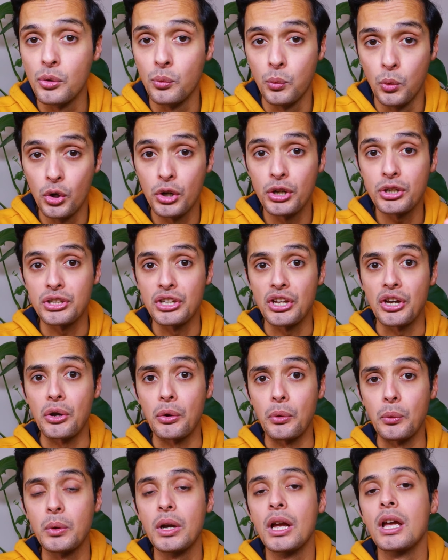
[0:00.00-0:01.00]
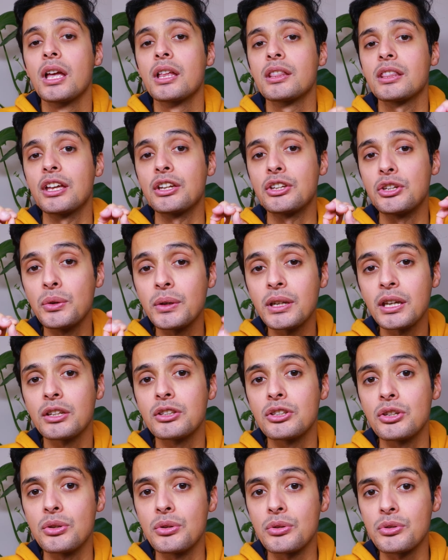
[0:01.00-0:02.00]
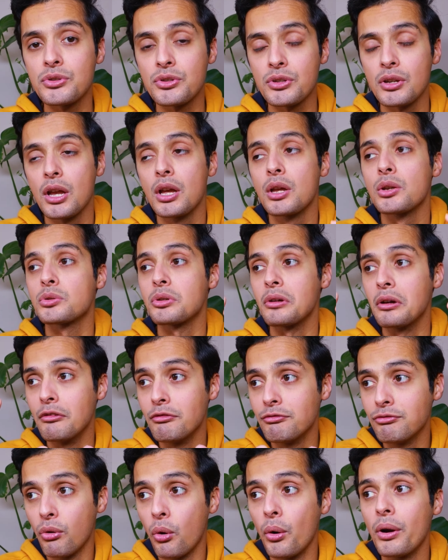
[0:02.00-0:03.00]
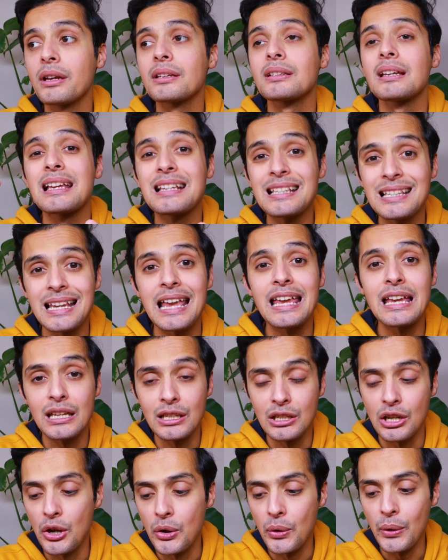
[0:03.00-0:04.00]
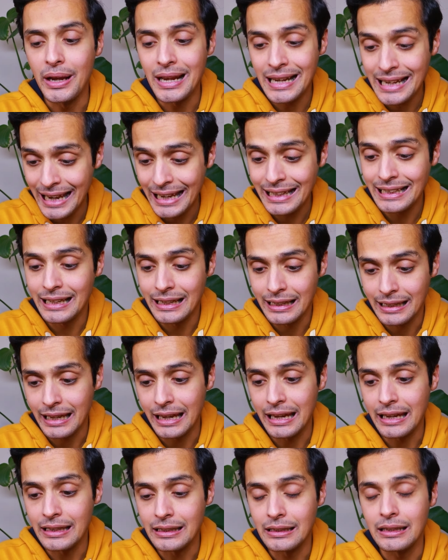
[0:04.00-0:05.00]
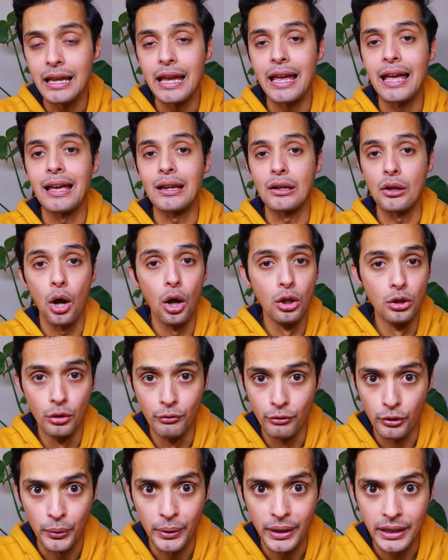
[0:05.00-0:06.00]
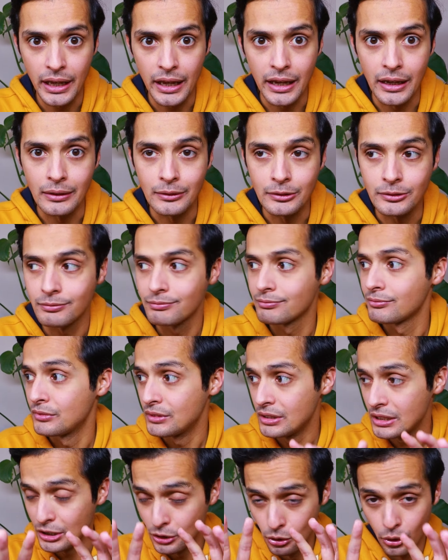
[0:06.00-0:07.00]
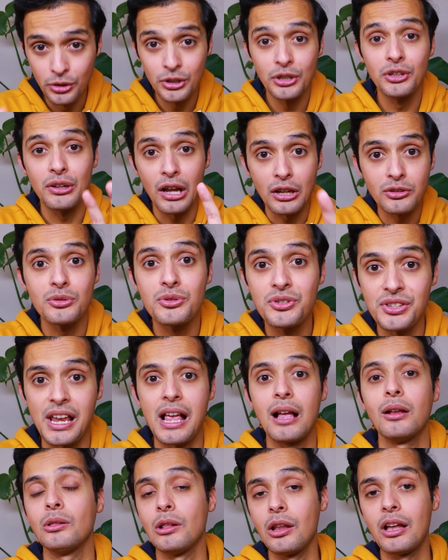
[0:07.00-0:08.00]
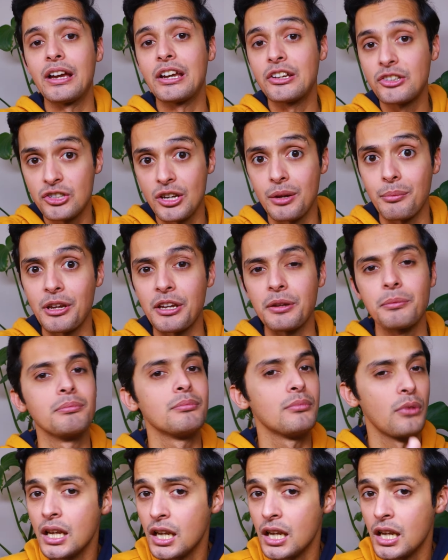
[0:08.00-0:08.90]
the word no that you can use to avoid saying no again and again and all over again in order not to sound like Jimmy.